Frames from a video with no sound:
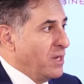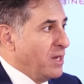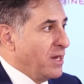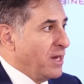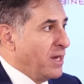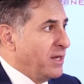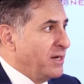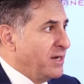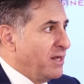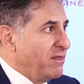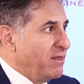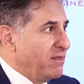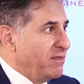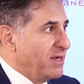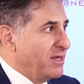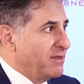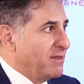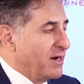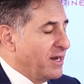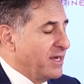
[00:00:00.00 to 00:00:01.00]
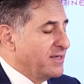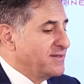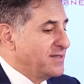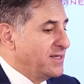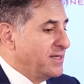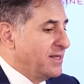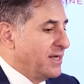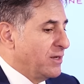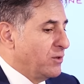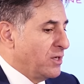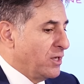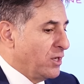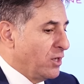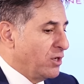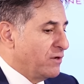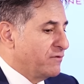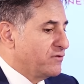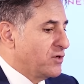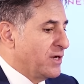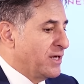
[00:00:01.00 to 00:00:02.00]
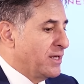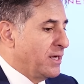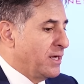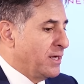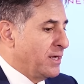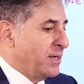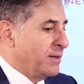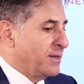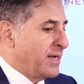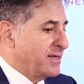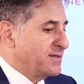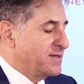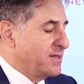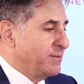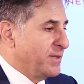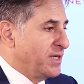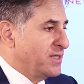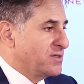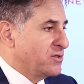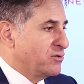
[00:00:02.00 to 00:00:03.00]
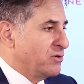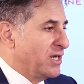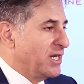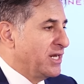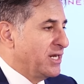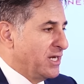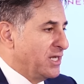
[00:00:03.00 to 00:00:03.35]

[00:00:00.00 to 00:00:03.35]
Another thing that I see that a lot of SMEs really